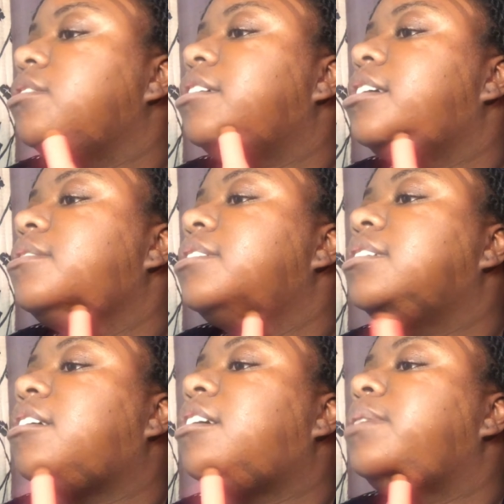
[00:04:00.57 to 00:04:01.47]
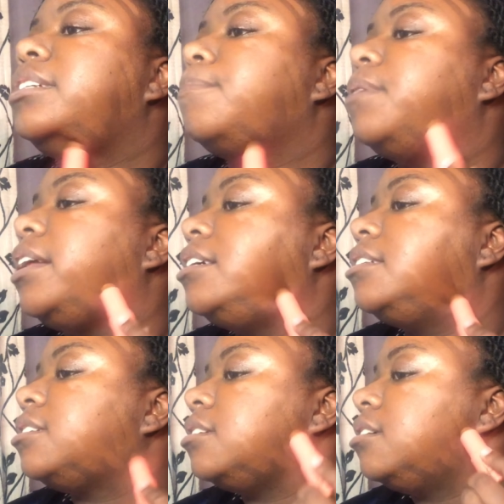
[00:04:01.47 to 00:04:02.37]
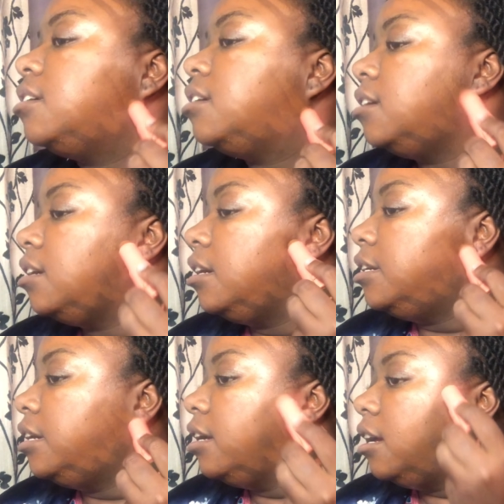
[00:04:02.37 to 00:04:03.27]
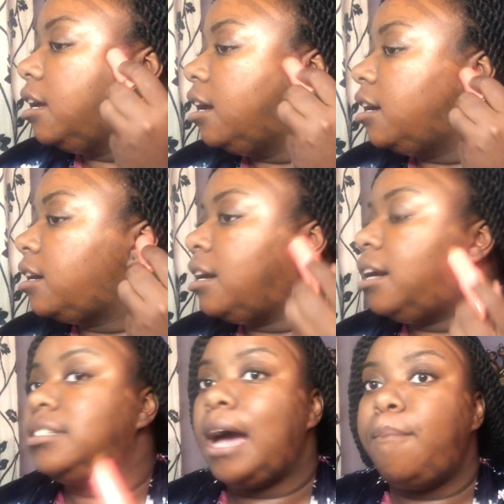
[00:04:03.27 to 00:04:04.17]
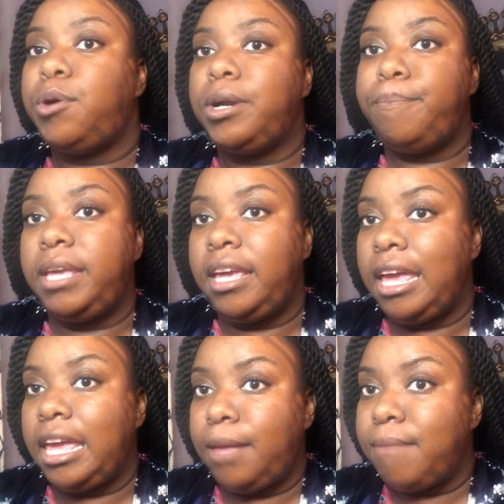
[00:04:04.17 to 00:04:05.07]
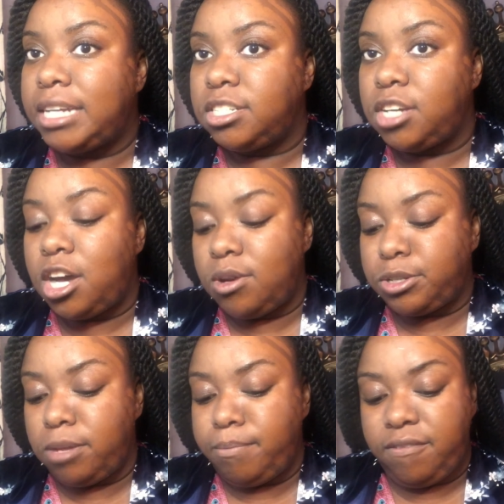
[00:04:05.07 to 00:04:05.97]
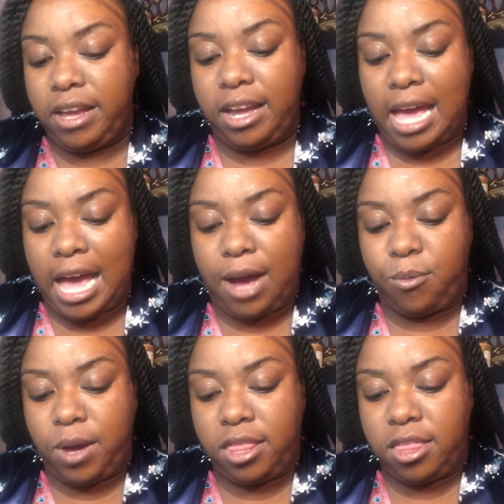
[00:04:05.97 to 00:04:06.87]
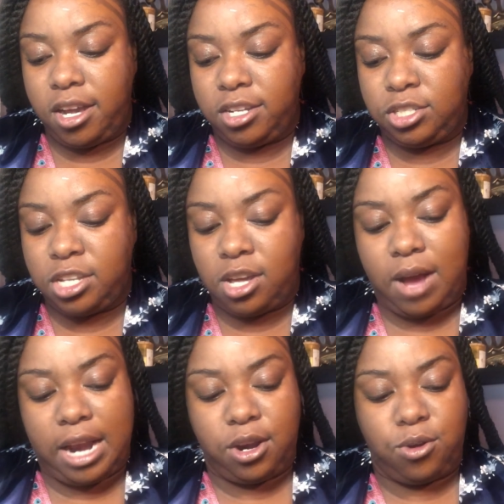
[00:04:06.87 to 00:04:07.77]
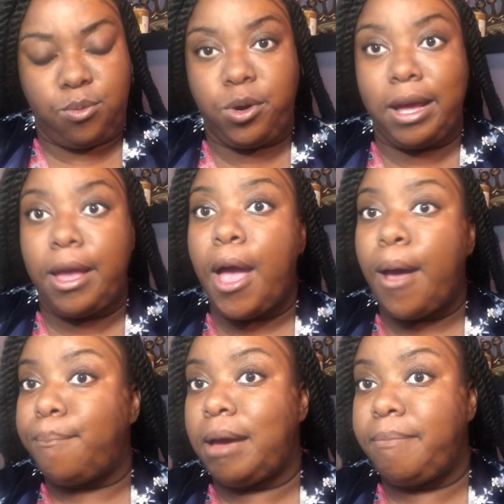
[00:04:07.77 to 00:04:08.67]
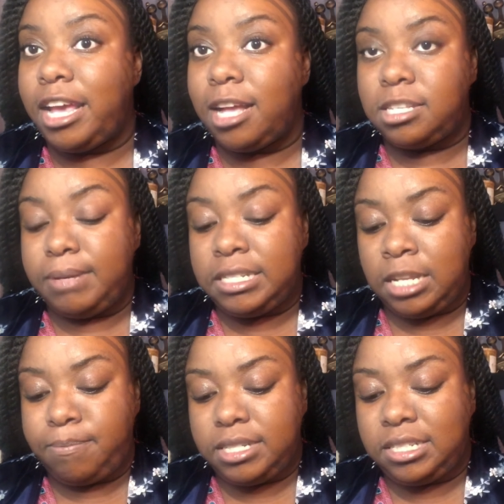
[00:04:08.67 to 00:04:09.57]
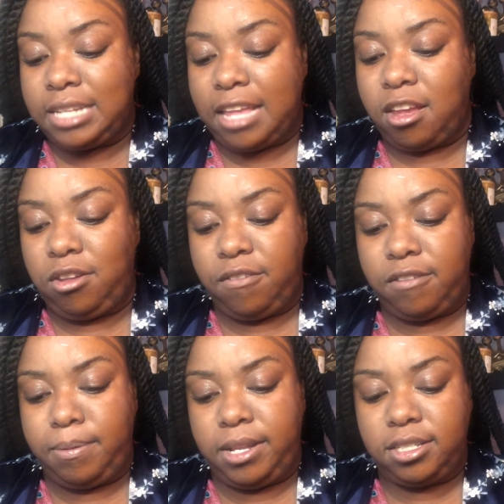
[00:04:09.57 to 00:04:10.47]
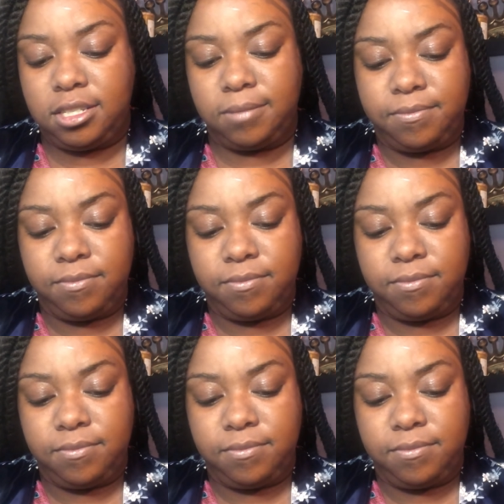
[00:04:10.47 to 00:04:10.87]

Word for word: you know, is always a plus. Because I'm going to be in Mexico, it's going to be very hot weather, so I don't want my makeup to be slipping and sliding all over the place.